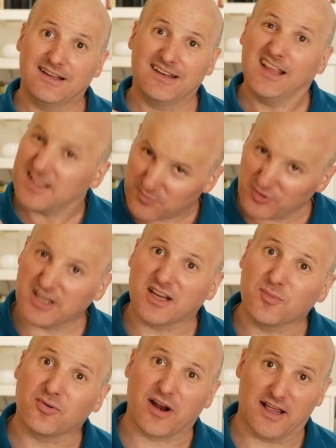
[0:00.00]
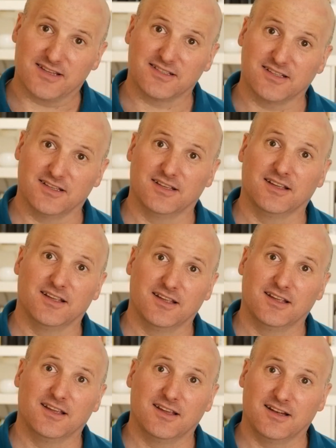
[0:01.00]
Now that's pretty compressed.
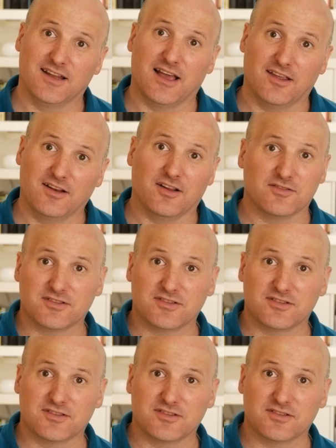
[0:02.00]
Now,